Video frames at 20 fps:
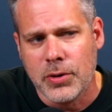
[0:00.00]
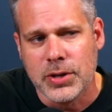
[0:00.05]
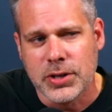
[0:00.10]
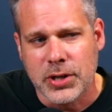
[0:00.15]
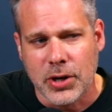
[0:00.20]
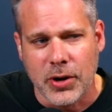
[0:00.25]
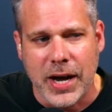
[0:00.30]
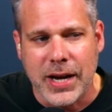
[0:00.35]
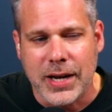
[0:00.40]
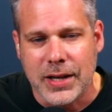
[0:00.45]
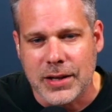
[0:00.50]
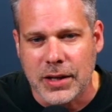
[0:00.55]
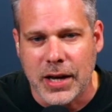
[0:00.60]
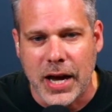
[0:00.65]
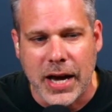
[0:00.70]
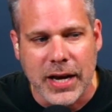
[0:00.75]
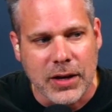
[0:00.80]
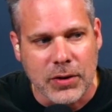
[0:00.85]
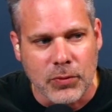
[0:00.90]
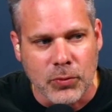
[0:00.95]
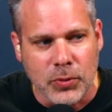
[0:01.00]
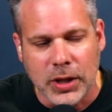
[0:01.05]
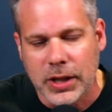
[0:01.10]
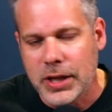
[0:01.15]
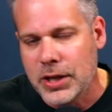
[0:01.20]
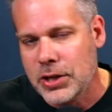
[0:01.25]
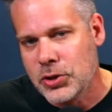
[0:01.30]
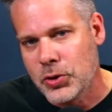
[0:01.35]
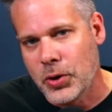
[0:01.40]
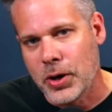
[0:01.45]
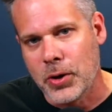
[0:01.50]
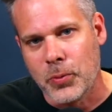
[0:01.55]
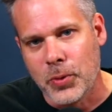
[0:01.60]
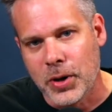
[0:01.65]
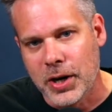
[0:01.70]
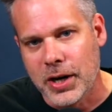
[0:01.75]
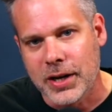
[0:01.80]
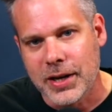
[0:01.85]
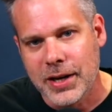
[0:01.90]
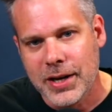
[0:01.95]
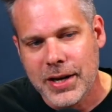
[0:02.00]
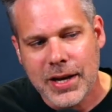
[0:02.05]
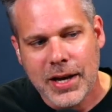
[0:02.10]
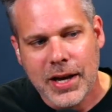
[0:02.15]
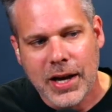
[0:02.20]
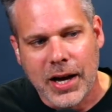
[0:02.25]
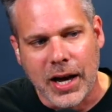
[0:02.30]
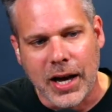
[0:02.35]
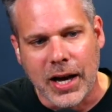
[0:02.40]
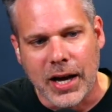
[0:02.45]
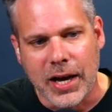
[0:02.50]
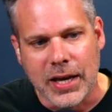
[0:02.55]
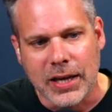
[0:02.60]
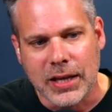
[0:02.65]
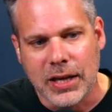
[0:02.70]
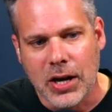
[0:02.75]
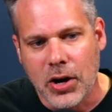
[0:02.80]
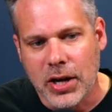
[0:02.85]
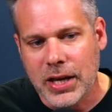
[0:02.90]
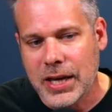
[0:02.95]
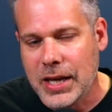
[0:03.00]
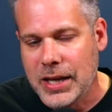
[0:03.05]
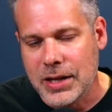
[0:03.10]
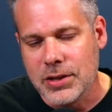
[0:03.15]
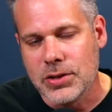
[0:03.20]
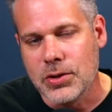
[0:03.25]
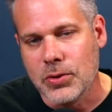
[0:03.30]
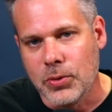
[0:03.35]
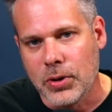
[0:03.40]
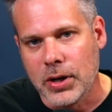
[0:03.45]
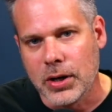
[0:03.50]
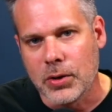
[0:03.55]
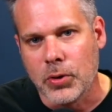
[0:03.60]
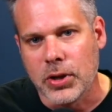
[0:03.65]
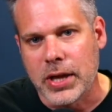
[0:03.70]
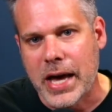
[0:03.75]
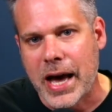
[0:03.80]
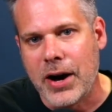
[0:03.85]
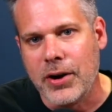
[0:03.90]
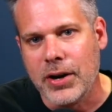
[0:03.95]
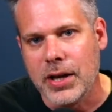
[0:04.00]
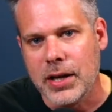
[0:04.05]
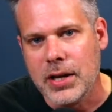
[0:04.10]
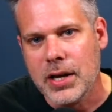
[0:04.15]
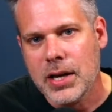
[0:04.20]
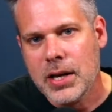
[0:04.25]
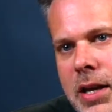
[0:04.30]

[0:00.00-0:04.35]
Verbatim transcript: And so I can, I can really enjoy work uh, and get, get into work without it